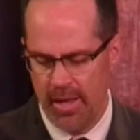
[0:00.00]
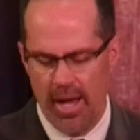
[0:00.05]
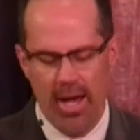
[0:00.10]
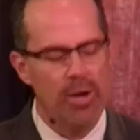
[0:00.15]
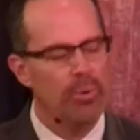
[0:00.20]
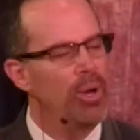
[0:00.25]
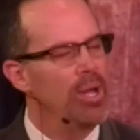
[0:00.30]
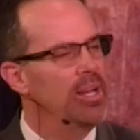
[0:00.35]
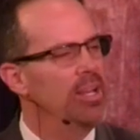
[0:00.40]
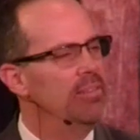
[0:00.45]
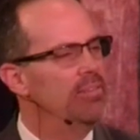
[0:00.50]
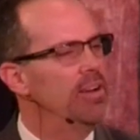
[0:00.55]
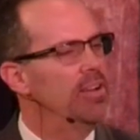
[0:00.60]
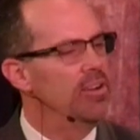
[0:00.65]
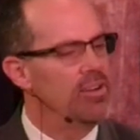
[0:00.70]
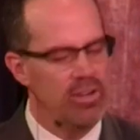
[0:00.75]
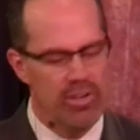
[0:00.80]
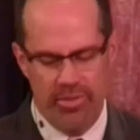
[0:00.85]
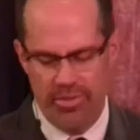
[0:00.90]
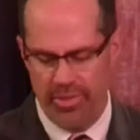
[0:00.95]
How do I live
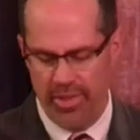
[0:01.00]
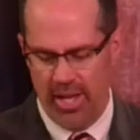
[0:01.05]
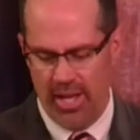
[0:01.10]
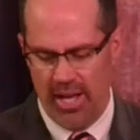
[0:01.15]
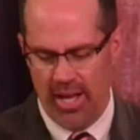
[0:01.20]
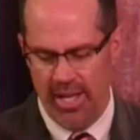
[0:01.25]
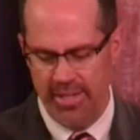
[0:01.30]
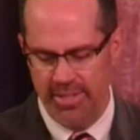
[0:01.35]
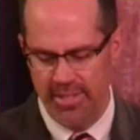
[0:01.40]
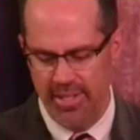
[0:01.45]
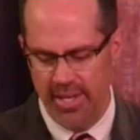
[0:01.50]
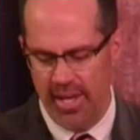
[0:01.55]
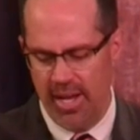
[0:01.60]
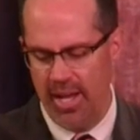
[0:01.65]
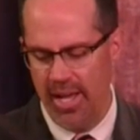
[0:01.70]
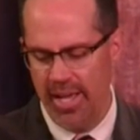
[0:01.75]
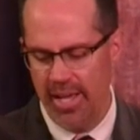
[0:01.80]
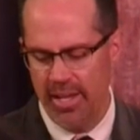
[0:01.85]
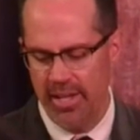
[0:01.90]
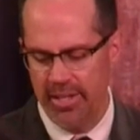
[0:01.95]
on earth? I
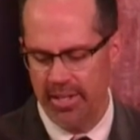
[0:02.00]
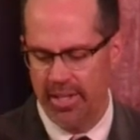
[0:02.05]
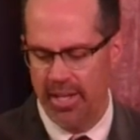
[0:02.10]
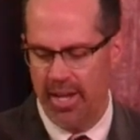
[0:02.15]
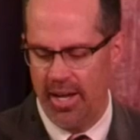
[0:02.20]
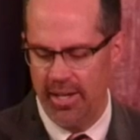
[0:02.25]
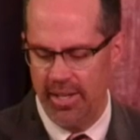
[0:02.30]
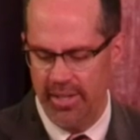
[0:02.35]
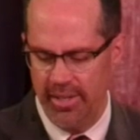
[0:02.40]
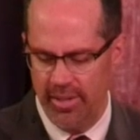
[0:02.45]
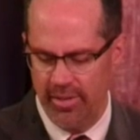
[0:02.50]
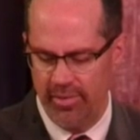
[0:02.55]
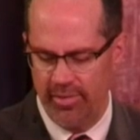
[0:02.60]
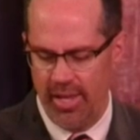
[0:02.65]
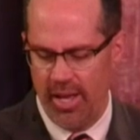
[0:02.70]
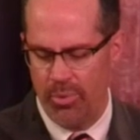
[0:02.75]
deny ungodliness.